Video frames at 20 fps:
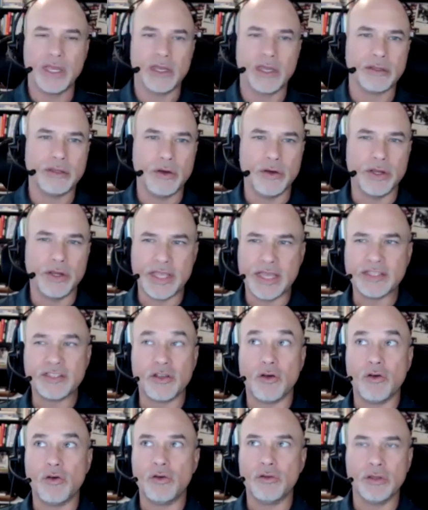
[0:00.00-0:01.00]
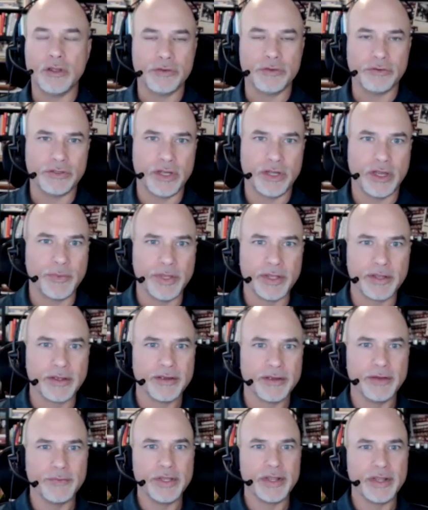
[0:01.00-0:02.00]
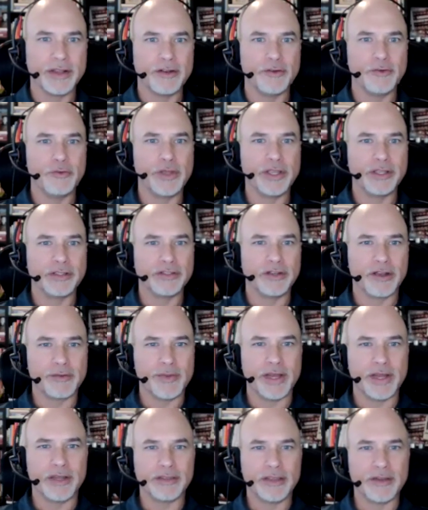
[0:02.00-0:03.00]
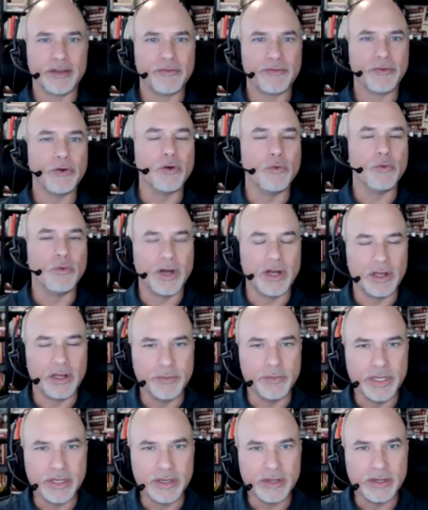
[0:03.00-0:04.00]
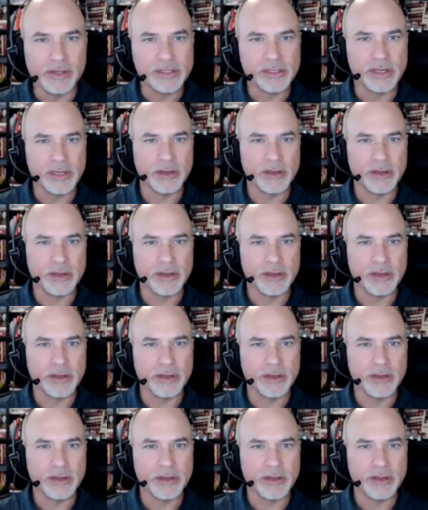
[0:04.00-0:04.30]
no, and that's a whole other topic. I mean, I know we could talk about that for a while because